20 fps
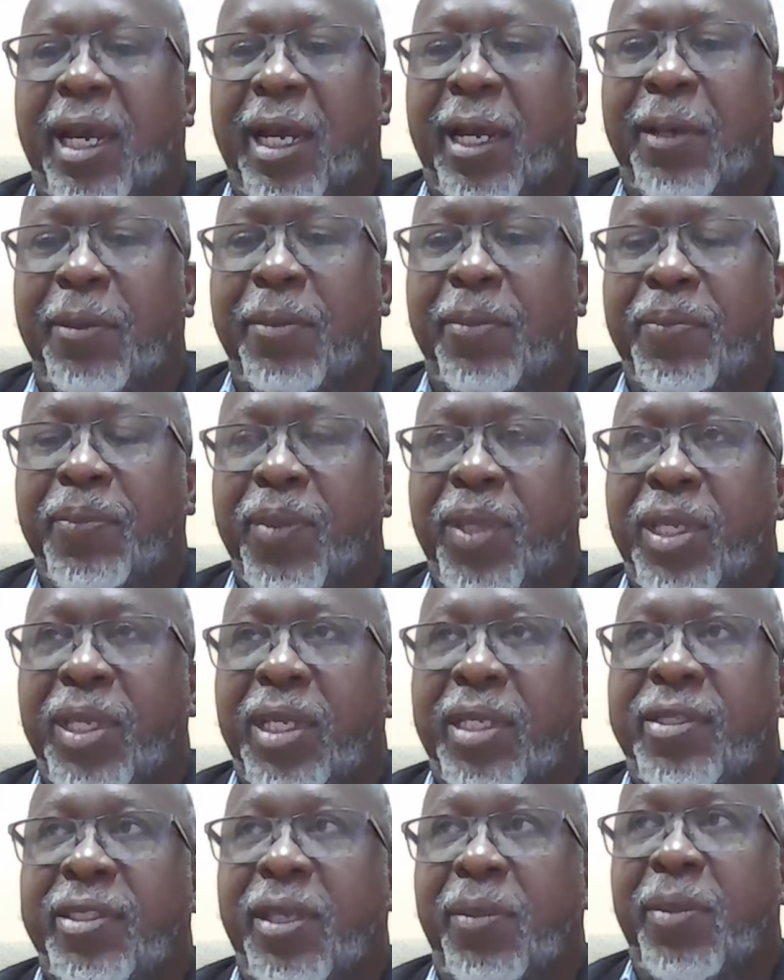
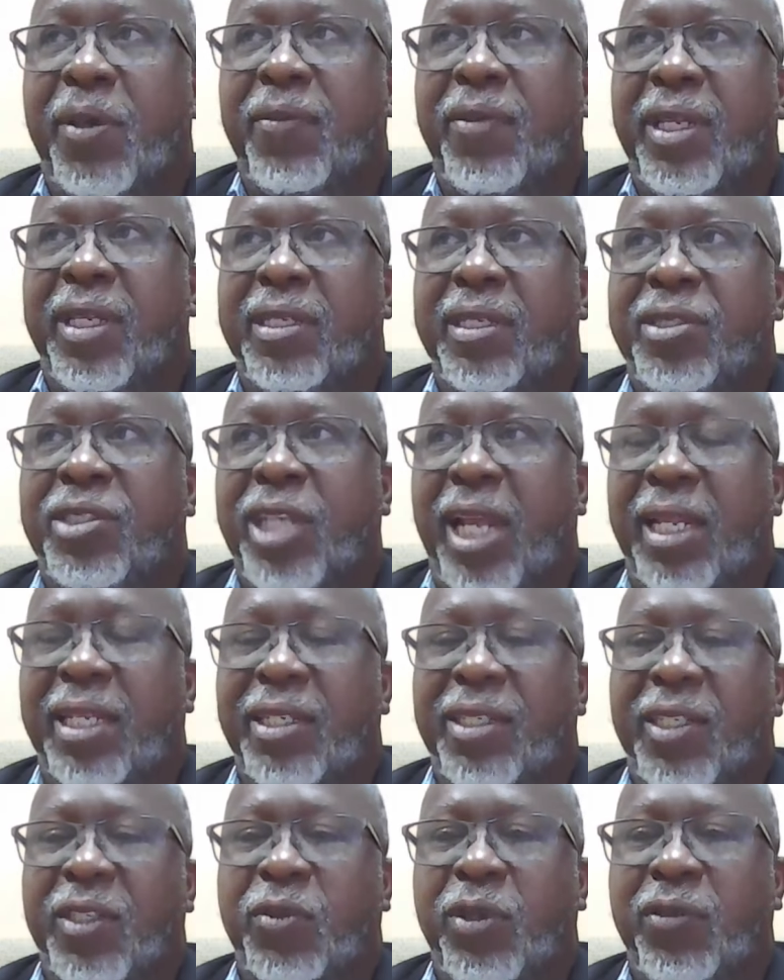Some of the
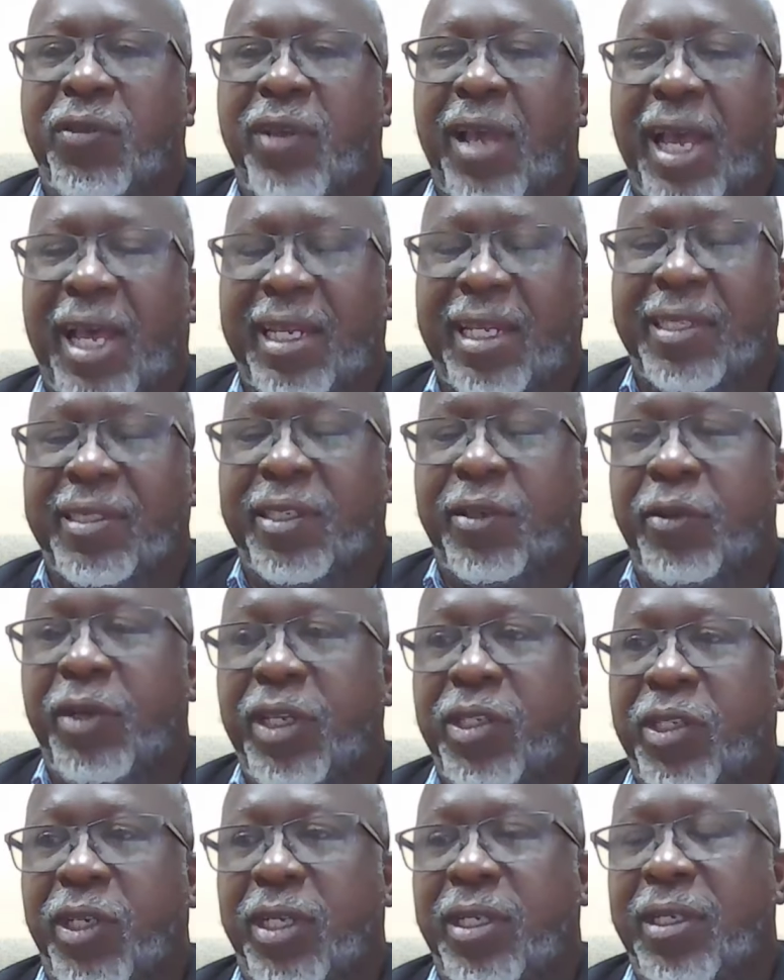challenges we've had as a
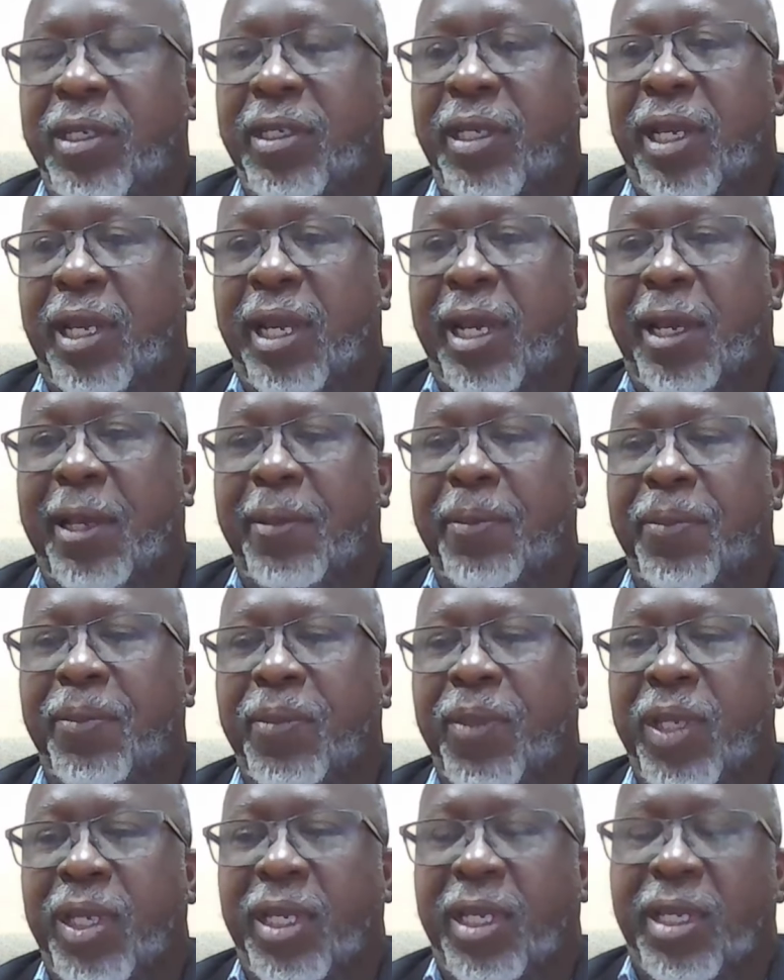region,
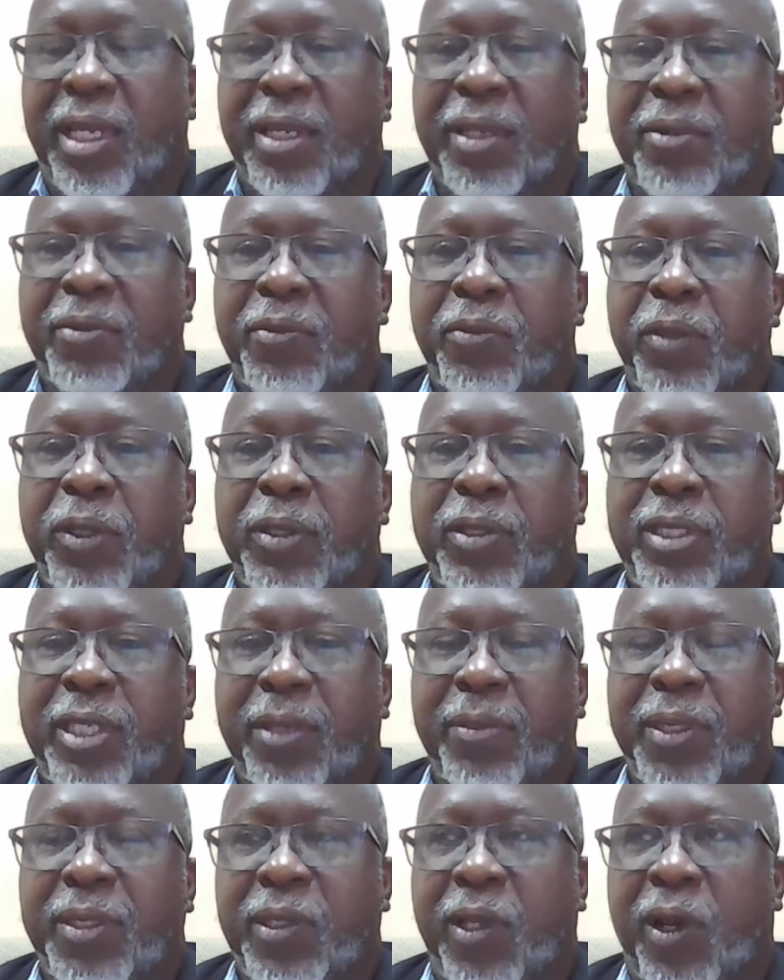in
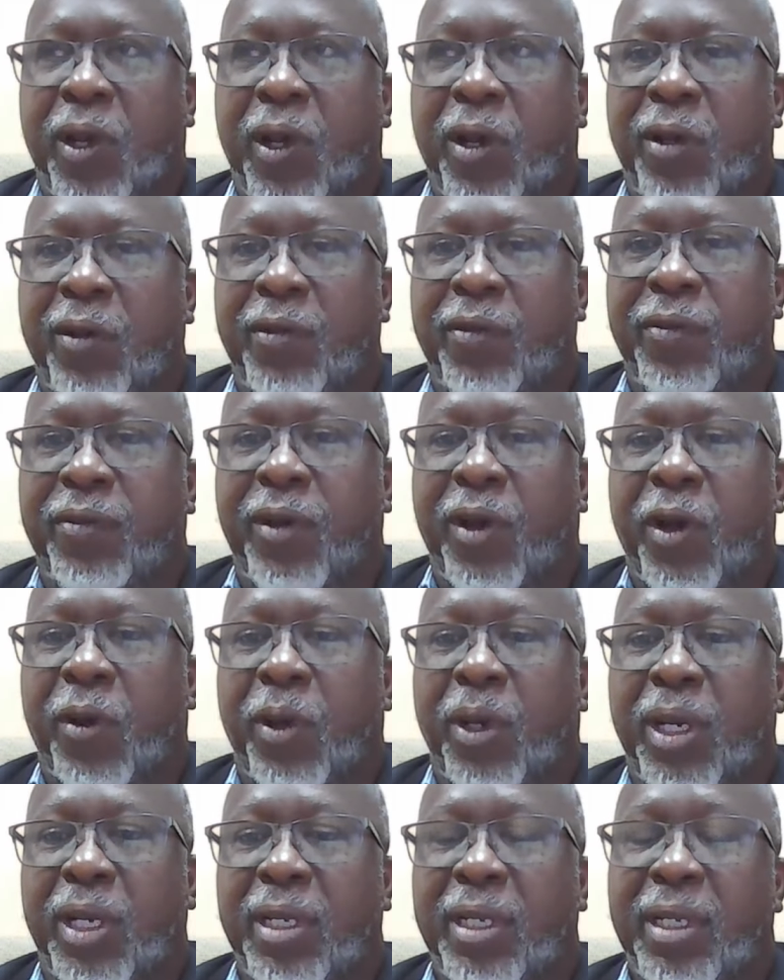terms of
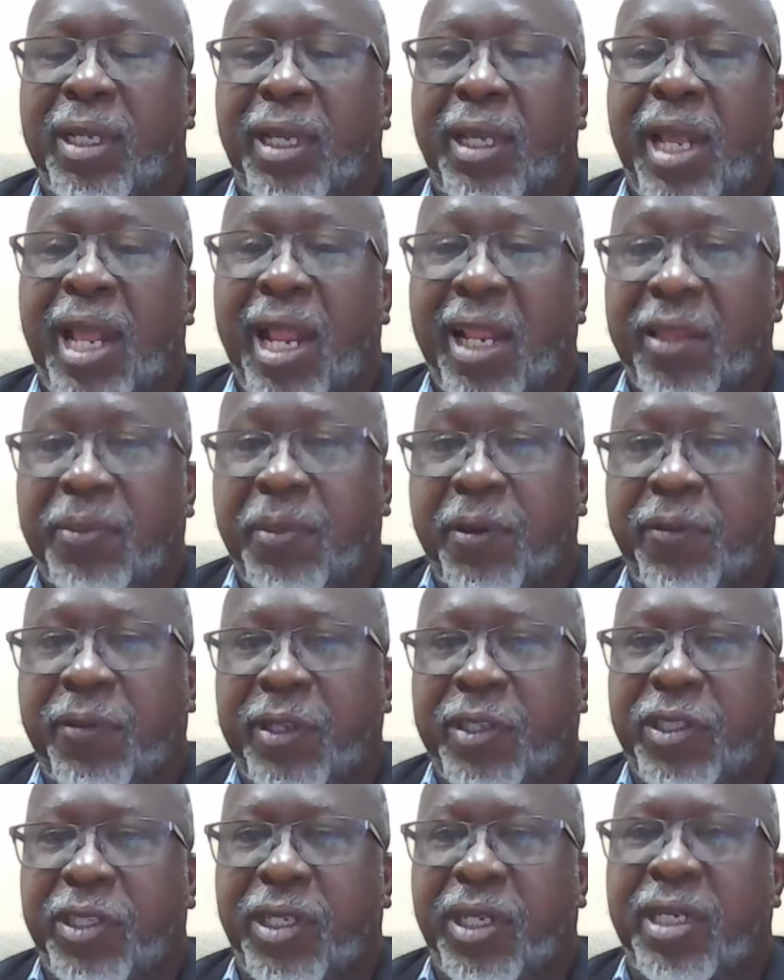our health
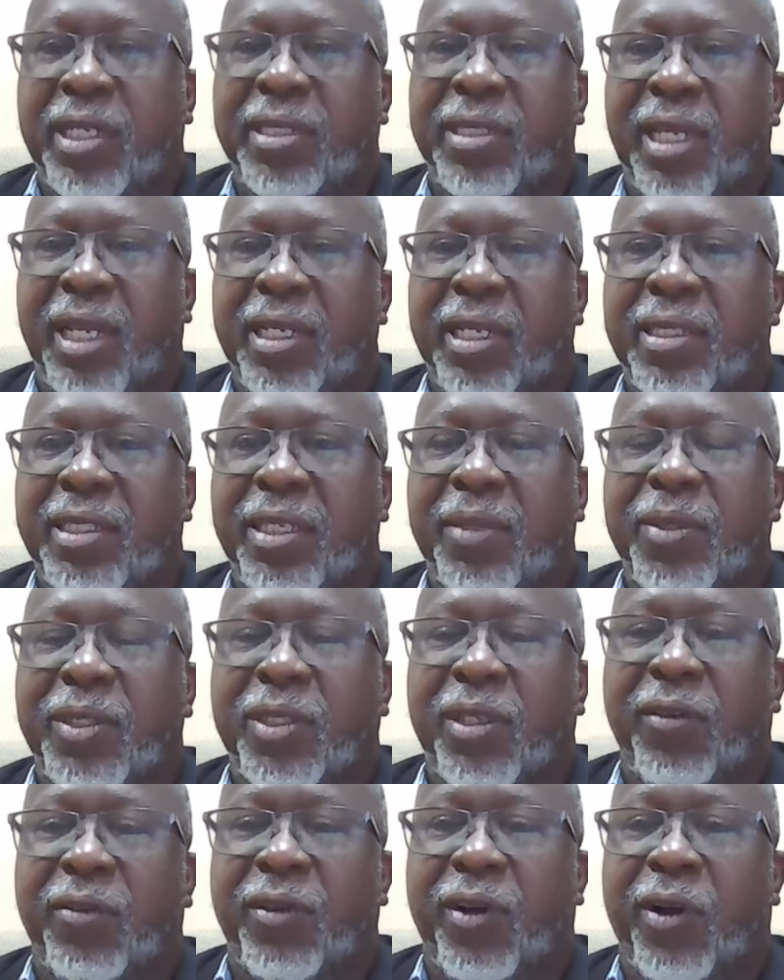professionals and in
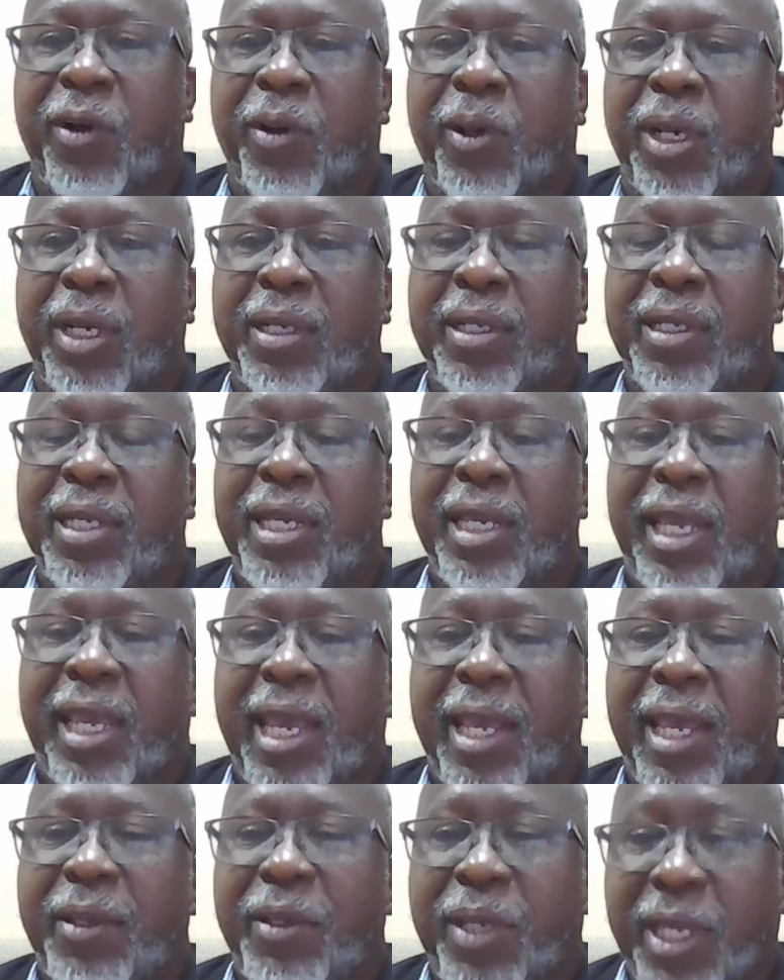terms of our
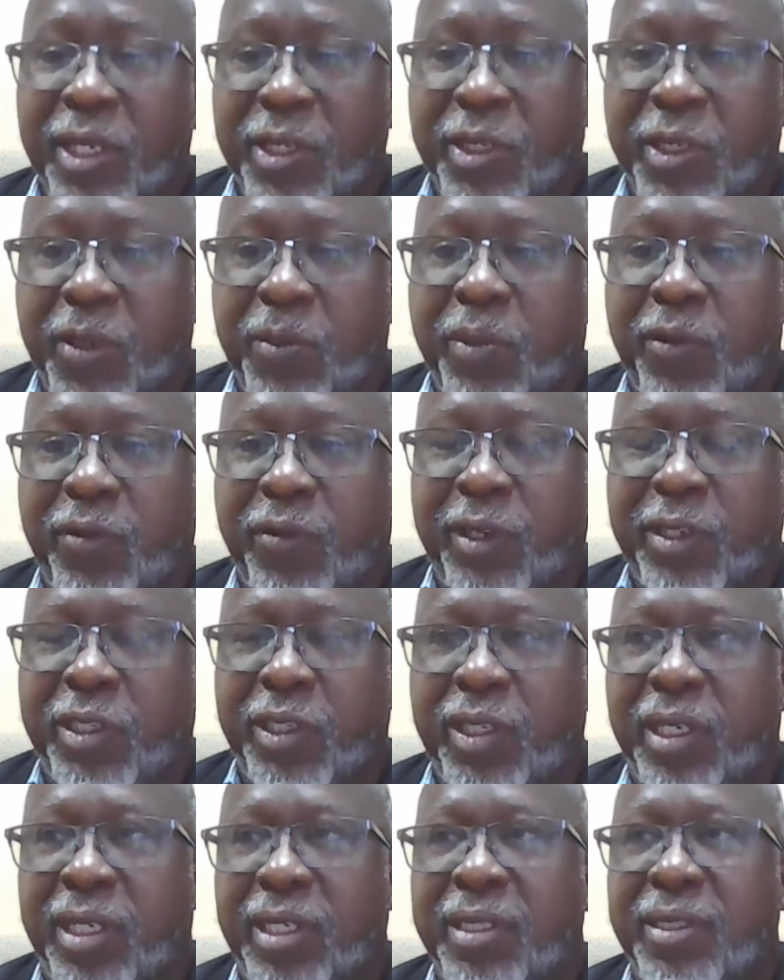education
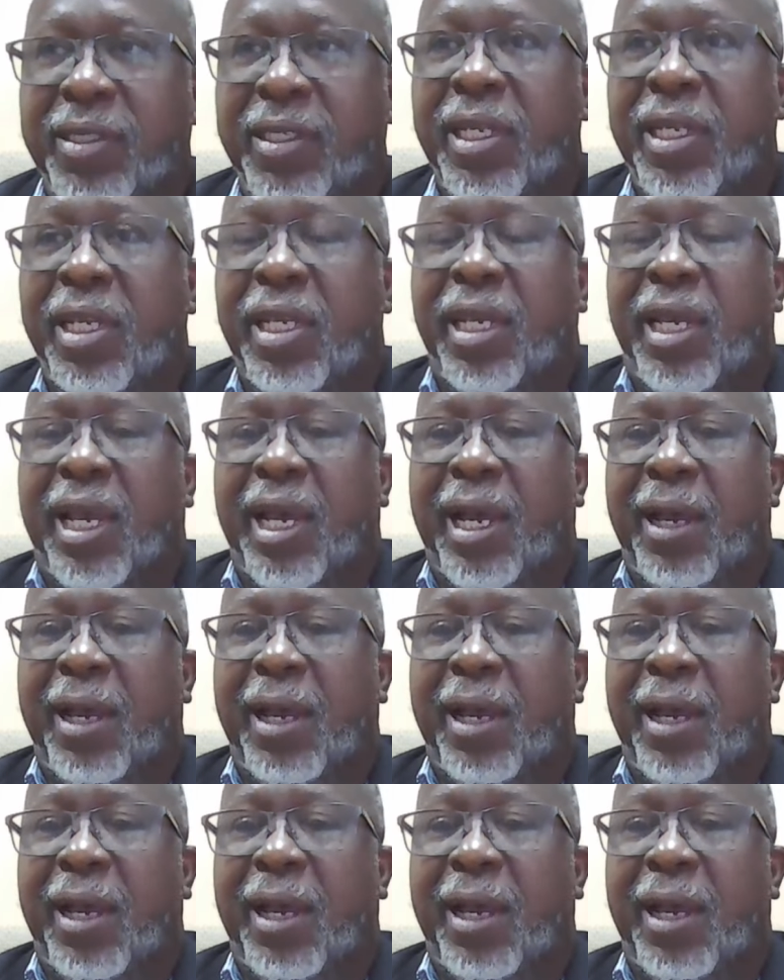professionals,